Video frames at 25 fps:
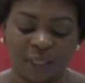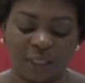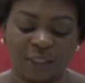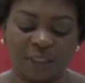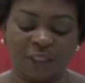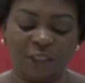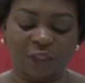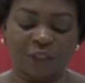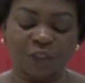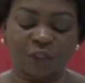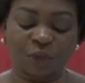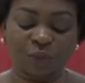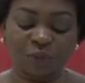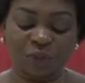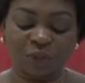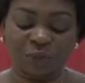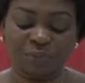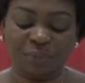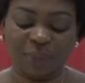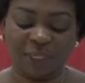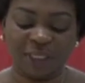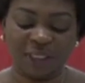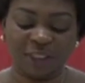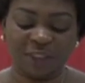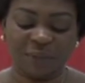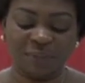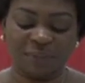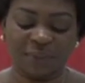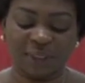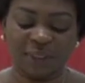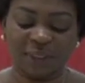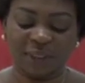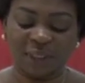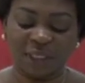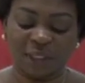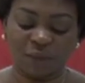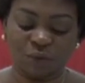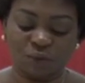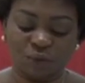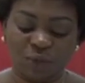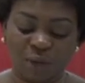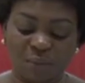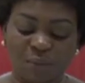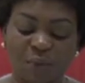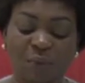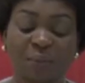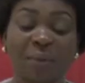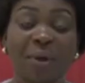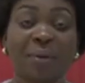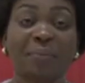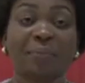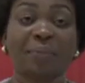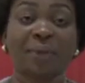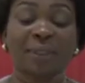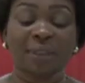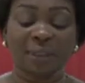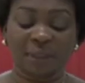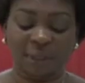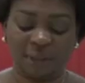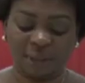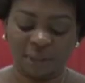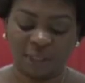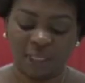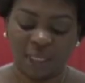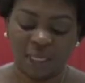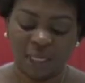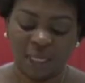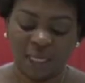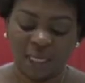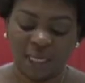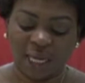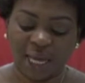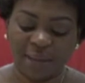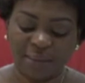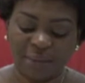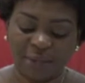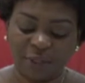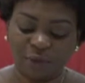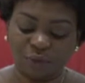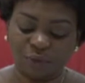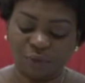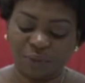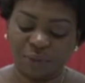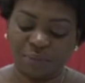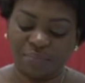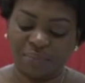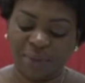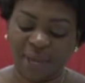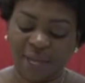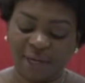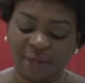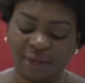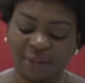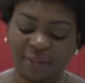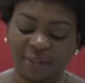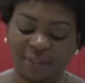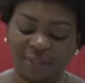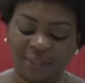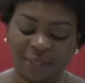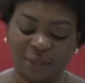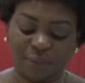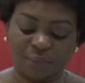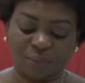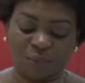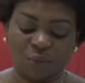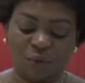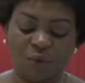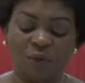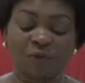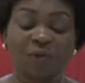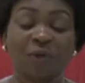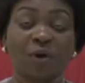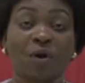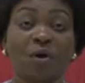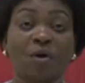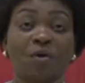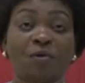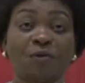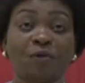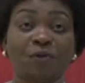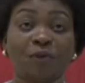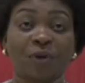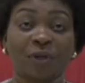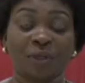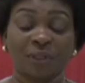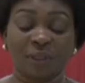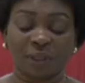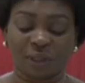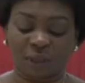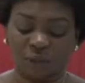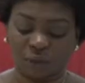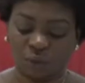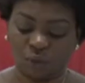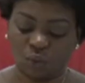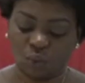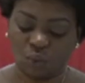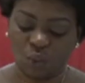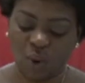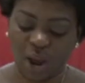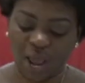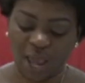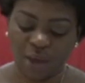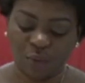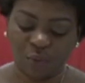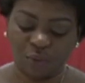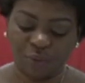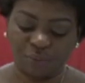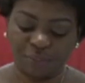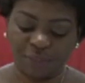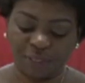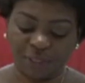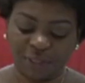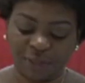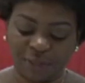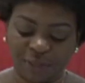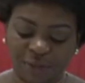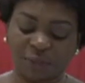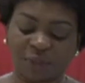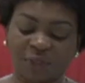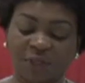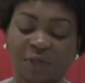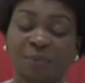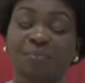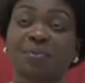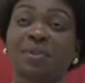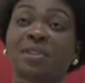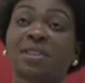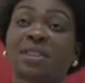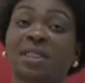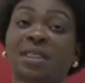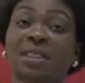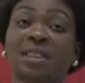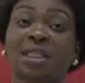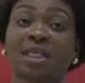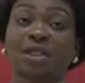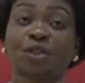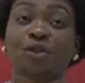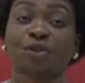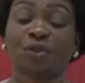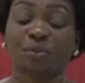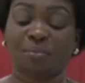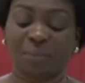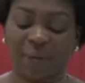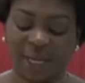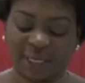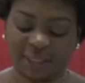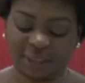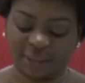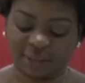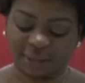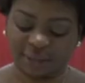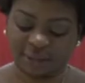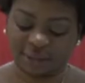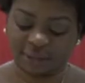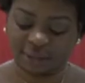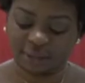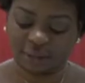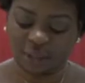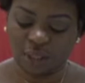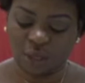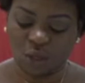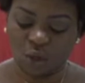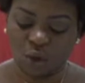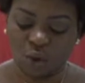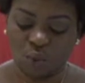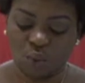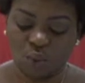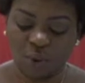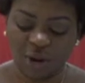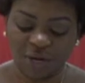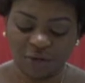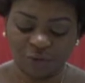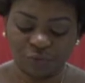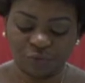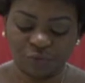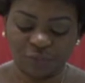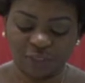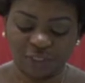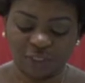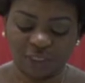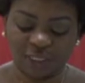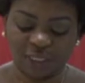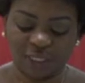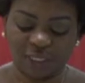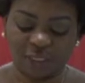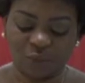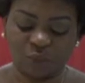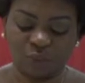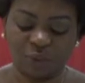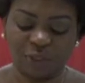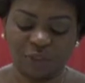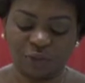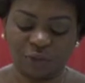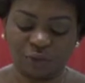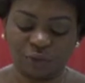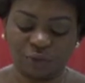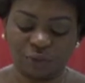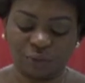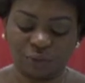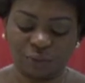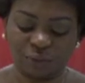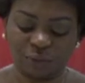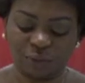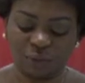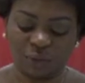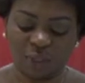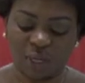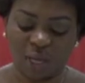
Distinguished participants and honorable members, coming to the main theme of the conference, why women representation matters, one critically questions